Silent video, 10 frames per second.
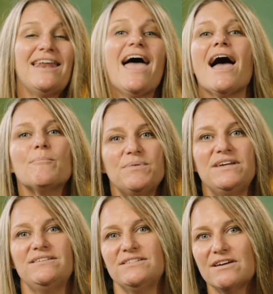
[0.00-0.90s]

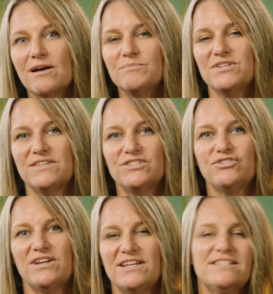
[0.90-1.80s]
happy to come to this
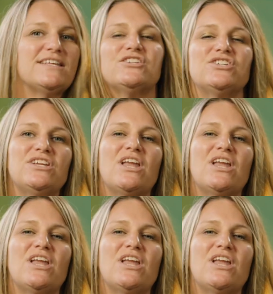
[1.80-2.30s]
training session,